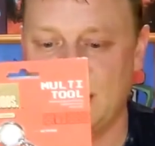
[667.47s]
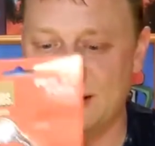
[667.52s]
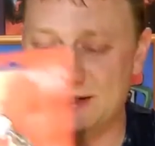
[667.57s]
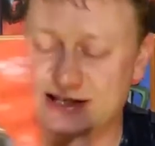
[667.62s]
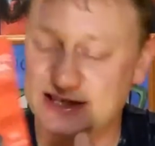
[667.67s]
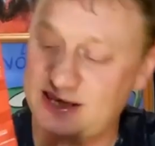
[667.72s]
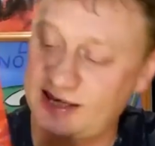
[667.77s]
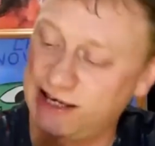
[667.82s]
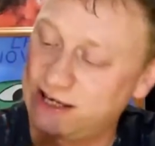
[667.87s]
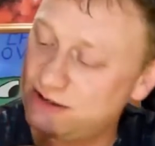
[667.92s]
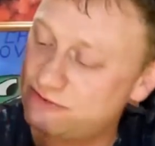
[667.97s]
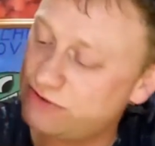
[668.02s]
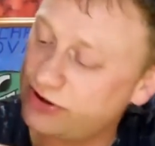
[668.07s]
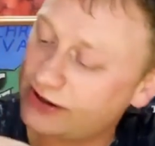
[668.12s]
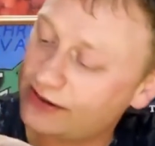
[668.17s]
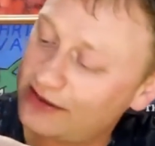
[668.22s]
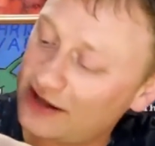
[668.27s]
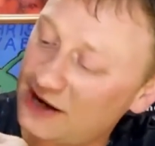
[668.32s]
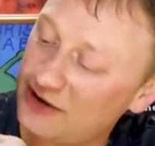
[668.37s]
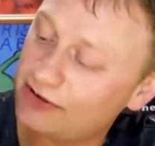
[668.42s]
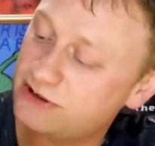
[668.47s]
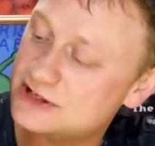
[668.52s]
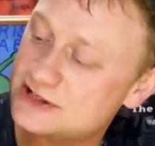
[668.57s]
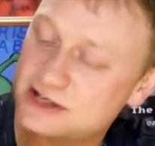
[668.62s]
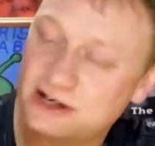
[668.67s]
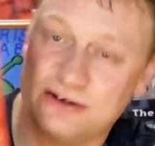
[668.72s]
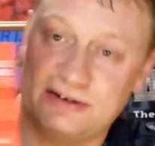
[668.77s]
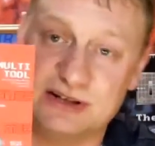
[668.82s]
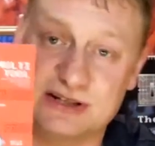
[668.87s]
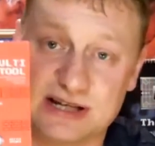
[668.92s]
that on
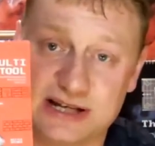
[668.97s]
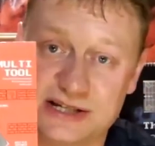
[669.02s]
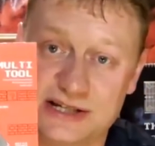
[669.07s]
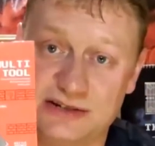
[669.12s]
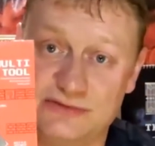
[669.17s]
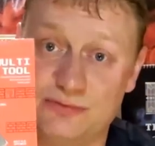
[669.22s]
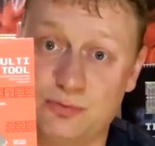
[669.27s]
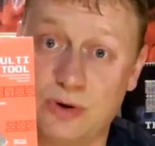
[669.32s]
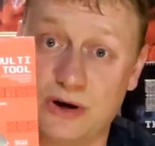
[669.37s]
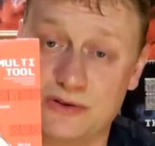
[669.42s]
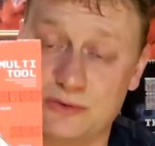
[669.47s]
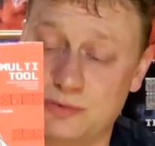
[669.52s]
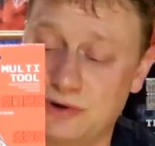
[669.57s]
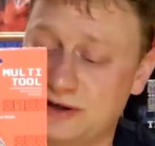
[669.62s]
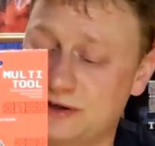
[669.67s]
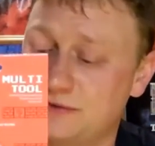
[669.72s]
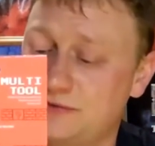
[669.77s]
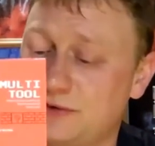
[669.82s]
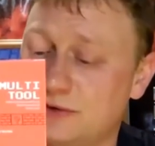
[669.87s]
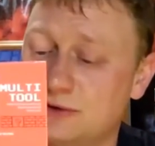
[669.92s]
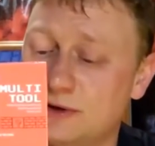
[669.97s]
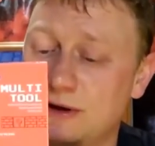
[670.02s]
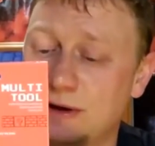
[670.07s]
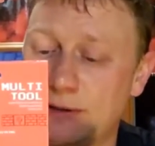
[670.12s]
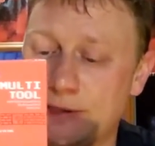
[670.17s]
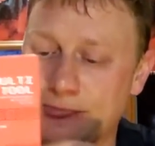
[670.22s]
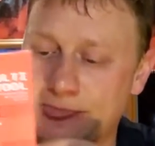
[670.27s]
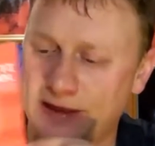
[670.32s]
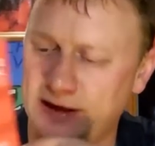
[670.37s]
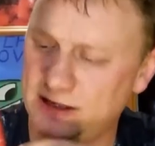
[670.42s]
its own is actually rather wonderful.
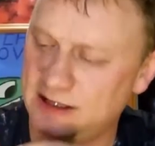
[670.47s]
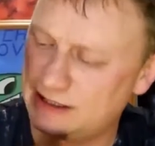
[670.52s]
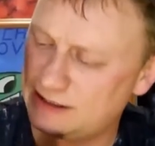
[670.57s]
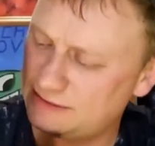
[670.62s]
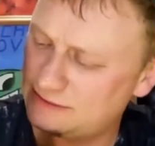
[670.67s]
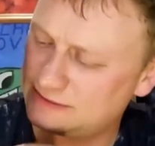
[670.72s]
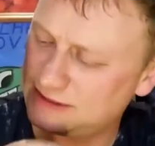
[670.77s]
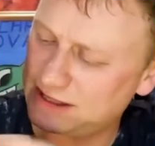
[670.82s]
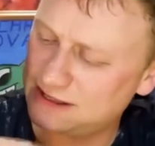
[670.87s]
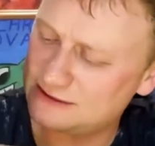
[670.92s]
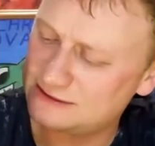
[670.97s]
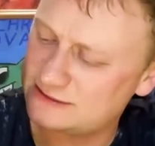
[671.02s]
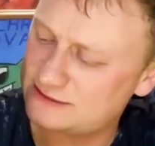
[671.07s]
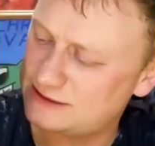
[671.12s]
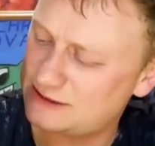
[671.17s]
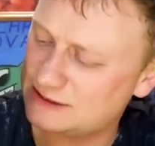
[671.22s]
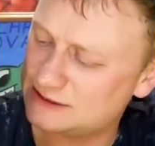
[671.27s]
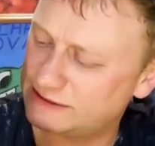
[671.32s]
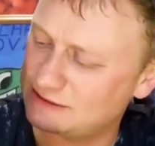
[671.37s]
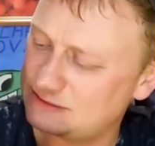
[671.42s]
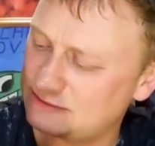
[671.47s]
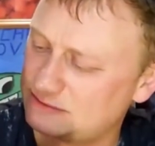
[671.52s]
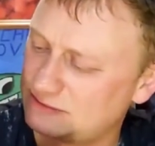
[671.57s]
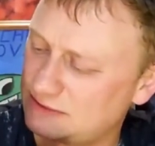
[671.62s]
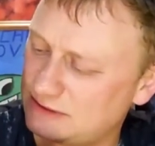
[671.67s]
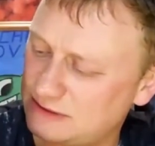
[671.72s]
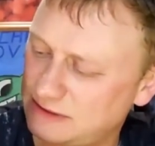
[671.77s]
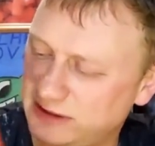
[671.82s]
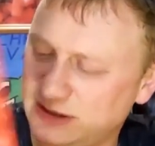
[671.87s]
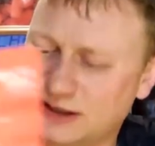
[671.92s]
That thing,
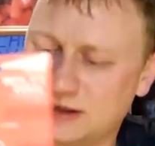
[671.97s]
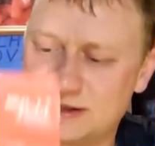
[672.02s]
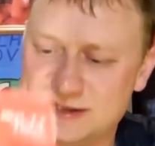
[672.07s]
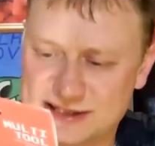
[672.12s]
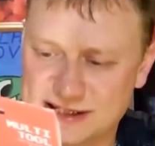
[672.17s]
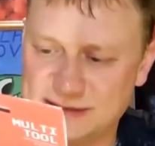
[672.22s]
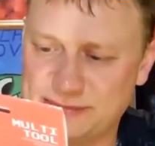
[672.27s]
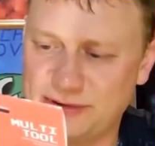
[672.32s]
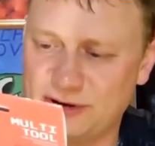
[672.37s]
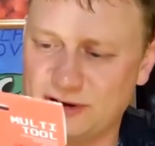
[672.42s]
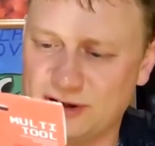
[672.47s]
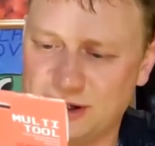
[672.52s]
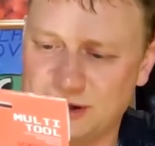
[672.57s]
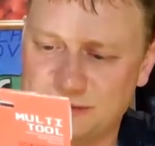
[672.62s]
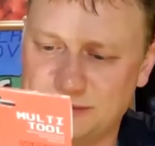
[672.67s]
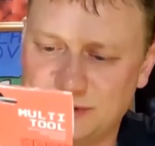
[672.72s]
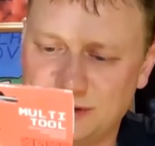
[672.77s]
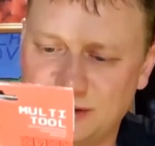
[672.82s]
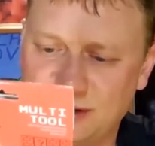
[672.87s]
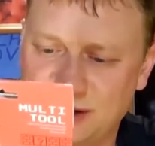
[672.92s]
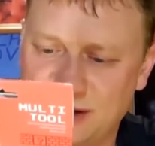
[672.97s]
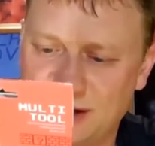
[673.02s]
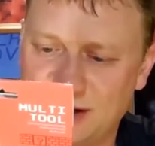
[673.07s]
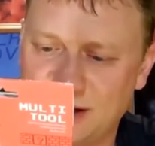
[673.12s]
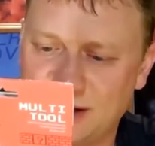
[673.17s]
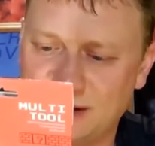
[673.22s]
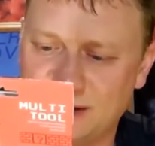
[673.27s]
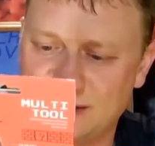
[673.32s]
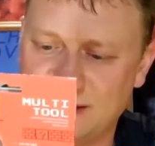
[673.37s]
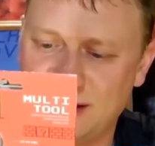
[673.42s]
I can see the bottle opener,
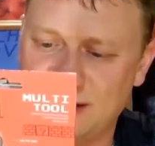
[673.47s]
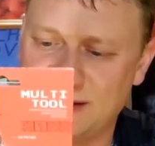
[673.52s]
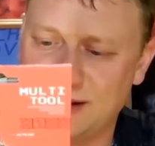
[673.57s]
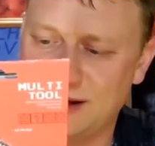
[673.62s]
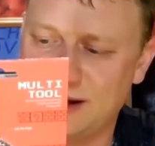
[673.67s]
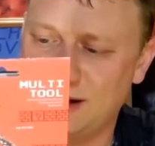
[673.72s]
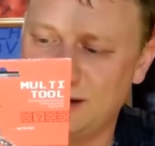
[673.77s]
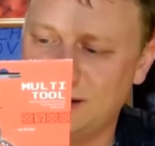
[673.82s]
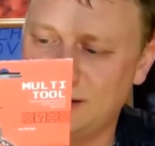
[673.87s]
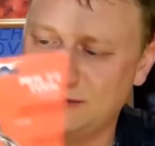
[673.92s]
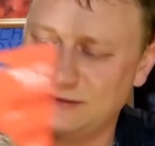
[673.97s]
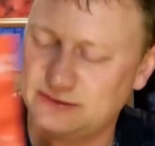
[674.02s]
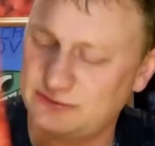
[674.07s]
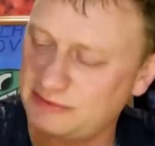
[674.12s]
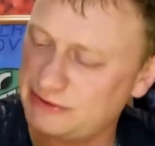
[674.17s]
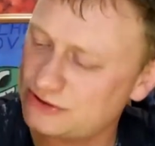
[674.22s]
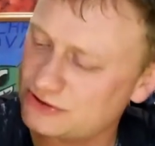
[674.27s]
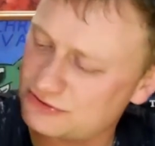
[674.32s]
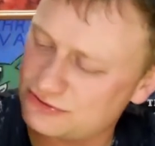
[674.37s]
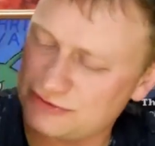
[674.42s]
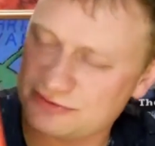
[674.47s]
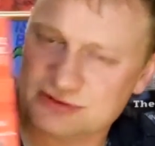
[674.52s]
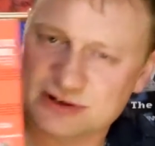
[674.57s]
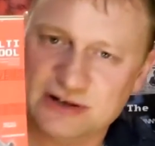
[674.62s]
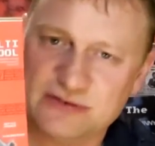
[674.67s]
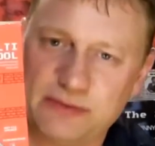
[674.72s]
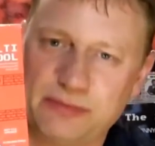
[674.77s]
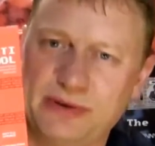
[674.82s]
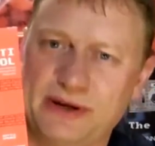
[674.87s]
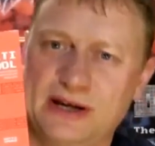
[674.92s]
yeah, get that. But the
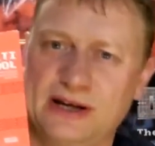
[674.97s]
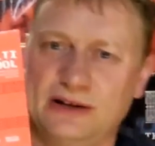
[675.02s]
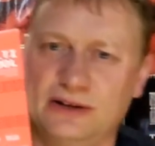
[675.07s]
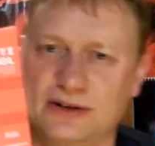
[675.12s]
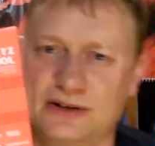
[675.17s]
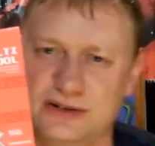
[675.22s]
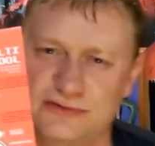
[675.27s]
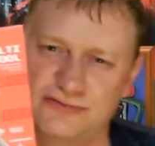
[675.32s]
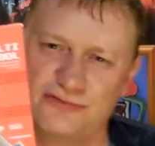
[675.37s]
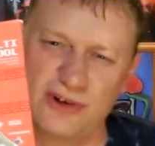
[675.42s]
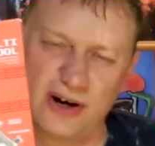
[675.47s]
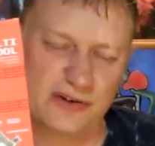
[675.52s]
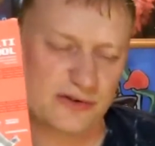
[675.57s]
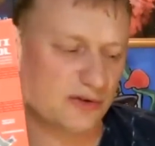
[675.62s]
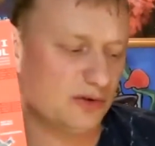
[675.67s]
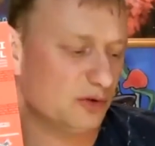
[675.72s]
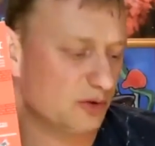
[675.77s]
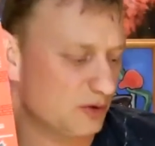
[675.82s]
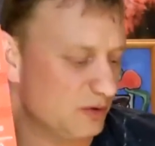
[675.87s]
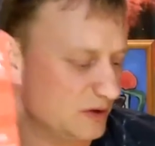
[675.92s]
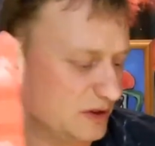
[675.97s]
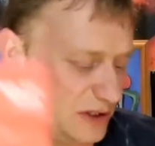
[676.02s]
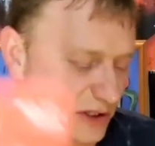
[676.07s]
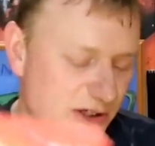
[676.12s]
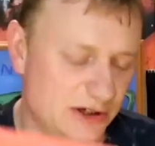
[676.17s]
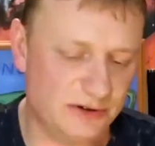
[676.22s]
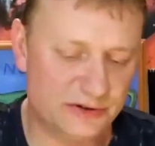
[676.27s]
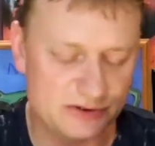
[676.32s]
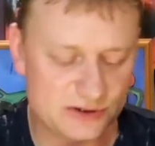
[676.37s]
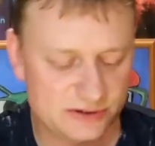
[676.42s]
screwdriver bit looks rather awkward to
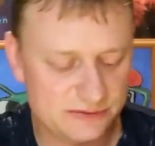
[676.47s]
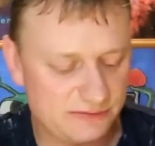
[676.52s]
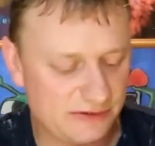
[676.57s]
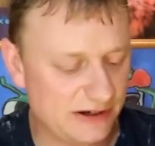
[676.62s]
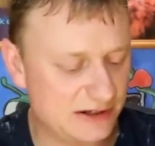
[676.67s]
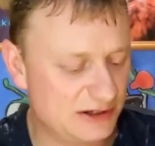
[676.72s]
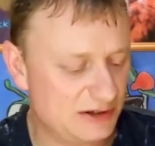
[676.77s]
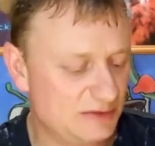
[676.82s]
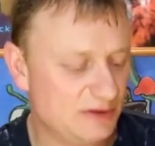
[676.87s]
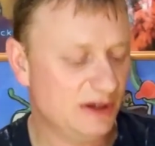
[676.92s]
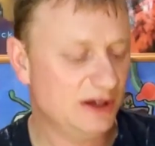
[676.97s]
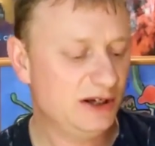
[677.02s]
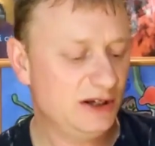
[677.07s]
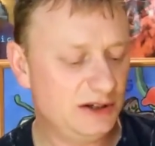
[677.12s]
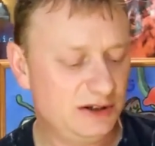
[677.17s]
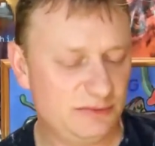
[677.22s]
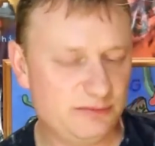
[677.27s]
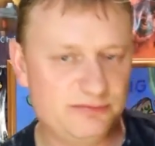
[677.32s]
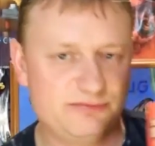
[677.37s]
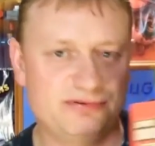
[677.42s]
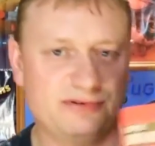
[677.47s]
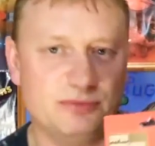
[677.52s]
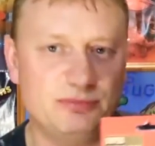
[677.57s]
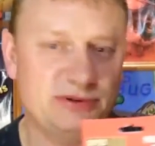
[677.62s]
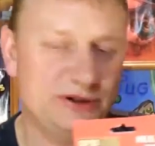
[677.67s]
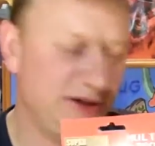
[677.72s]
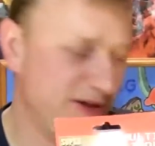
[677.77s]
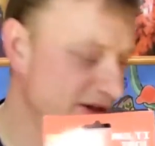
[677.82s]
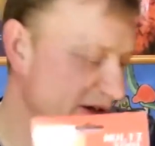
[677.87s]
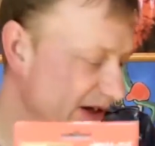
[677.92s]
use. In fact, you'd
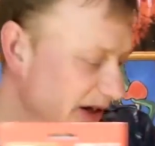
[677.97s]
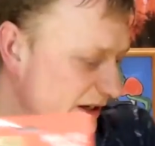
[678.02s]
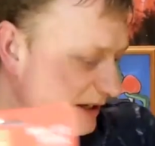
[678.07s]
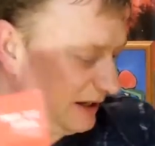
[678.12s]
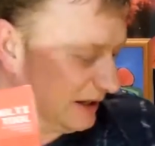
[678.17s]
probably